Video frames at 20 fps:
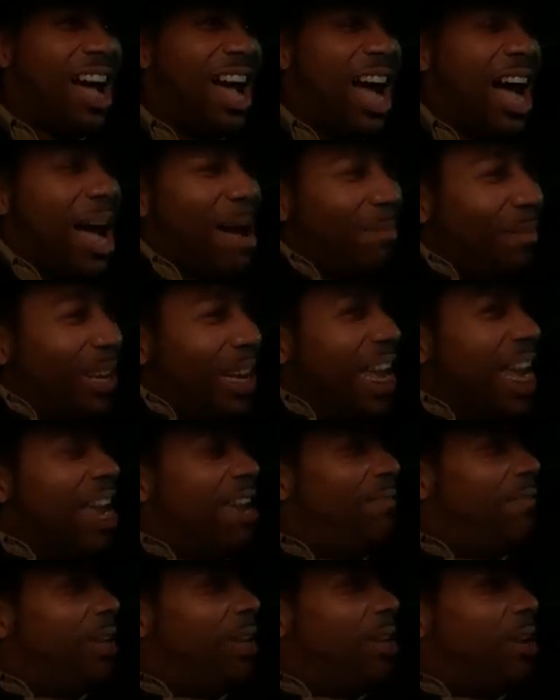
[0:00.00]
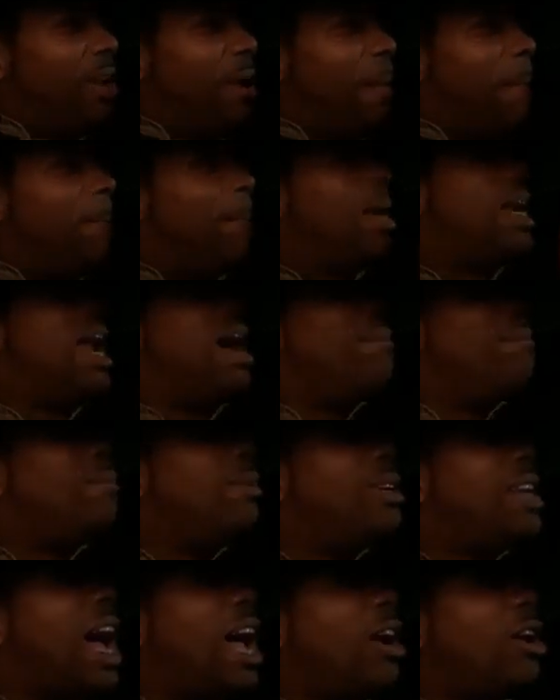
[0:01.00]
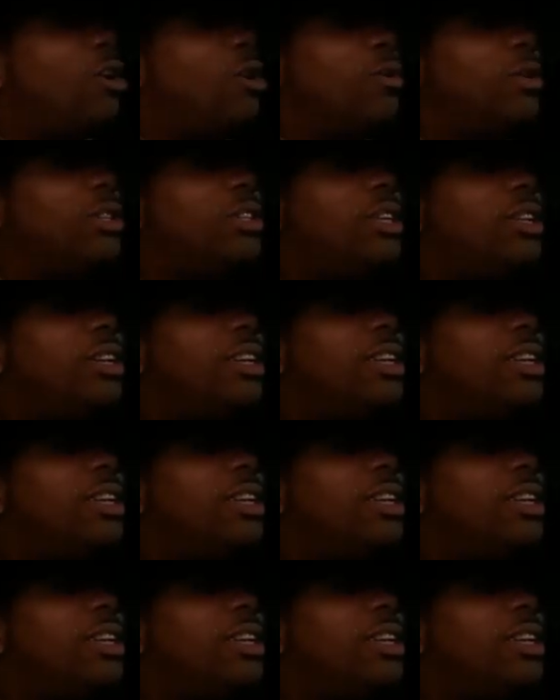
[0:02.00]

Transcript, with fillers: I'm leaving, but I'm not going to